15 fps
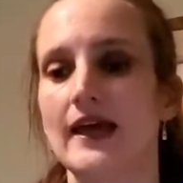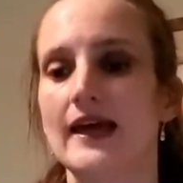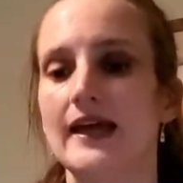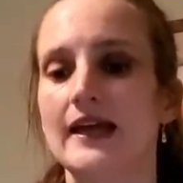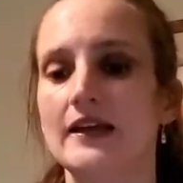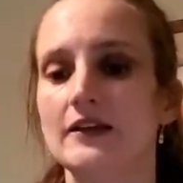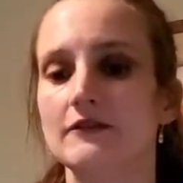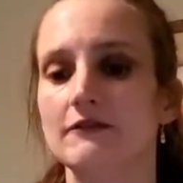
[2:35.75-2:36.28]

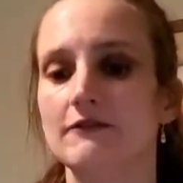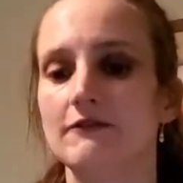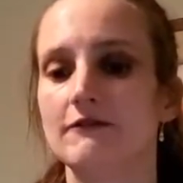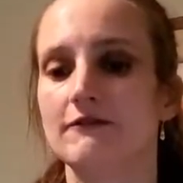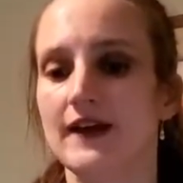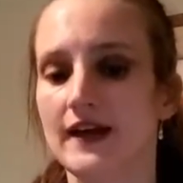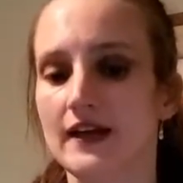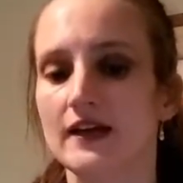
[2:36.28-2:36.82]
In
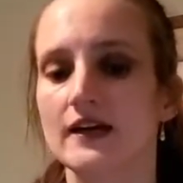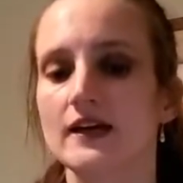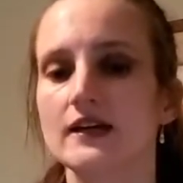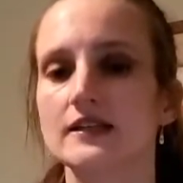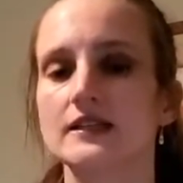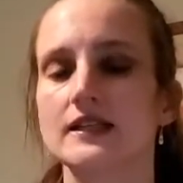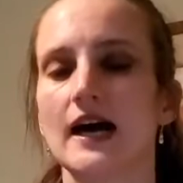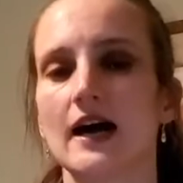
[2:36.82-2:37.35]

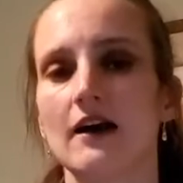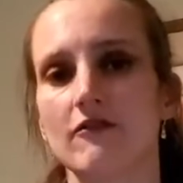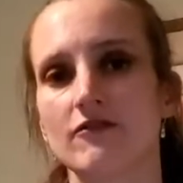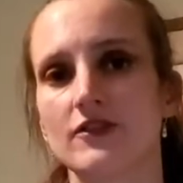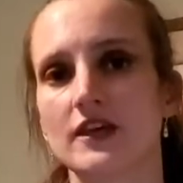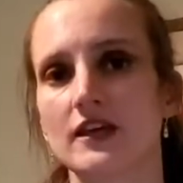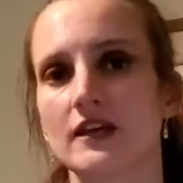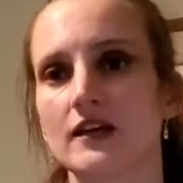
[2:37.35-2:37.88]
fact, I
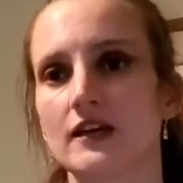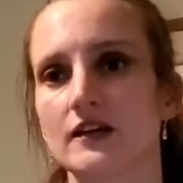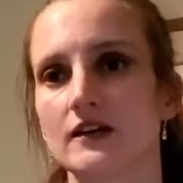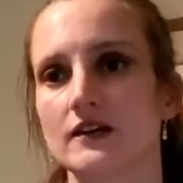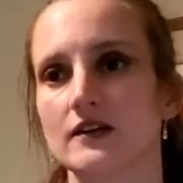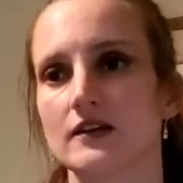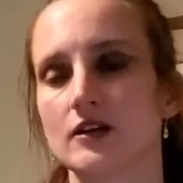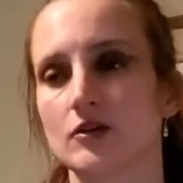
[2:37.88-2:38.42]
think
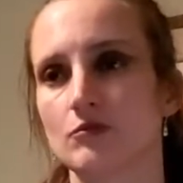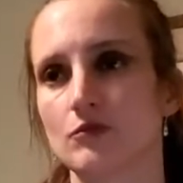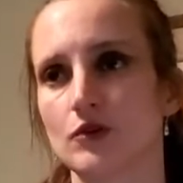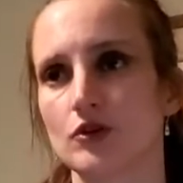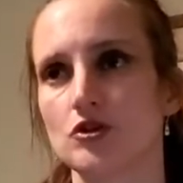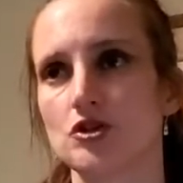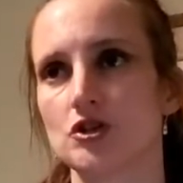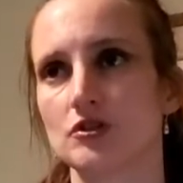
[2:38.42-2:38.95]

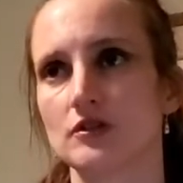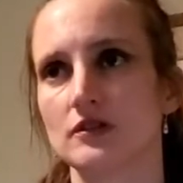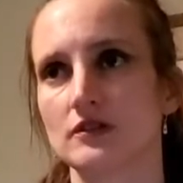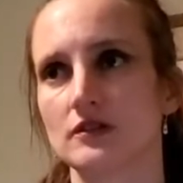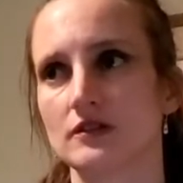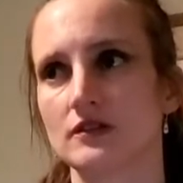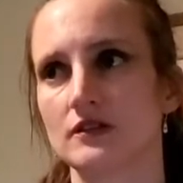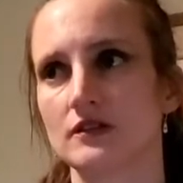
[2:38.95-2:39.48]
commercial
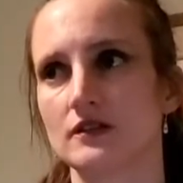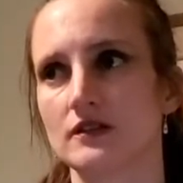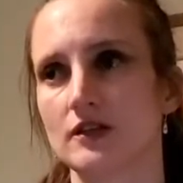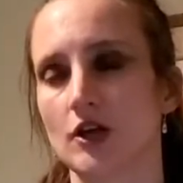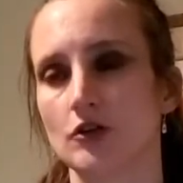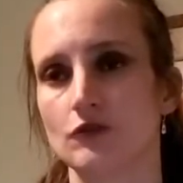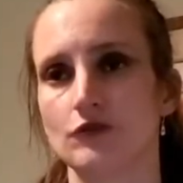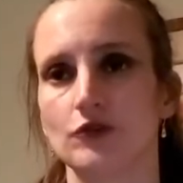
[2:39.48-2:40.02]

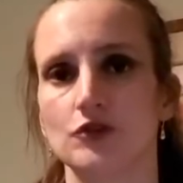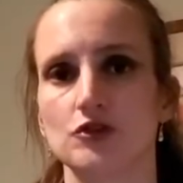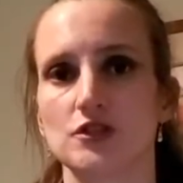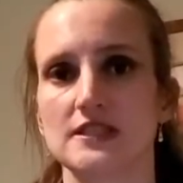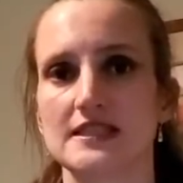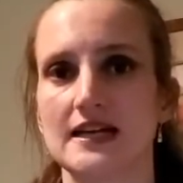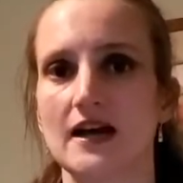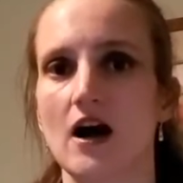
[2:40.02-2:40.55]

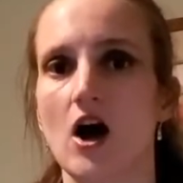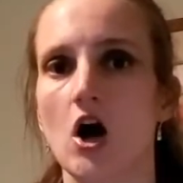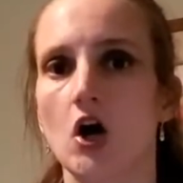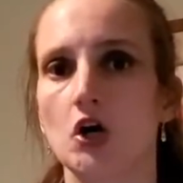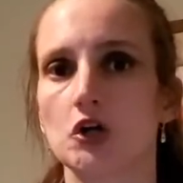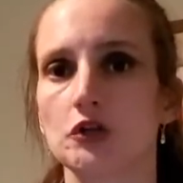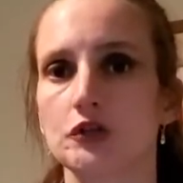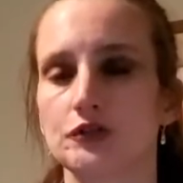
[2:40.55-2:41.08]
conversions are
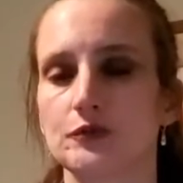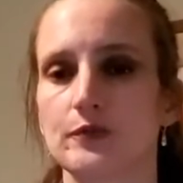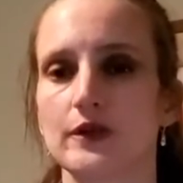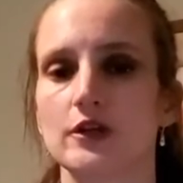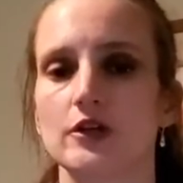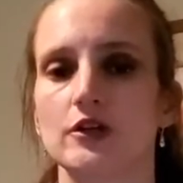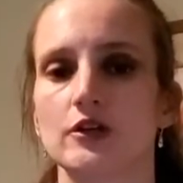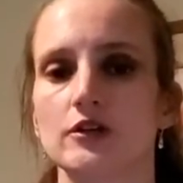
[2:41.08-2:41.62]
harder
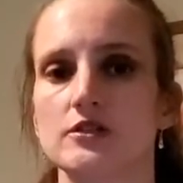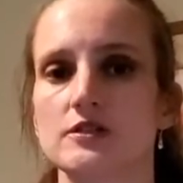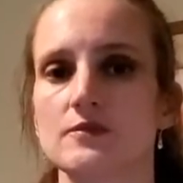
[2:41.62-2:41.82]
because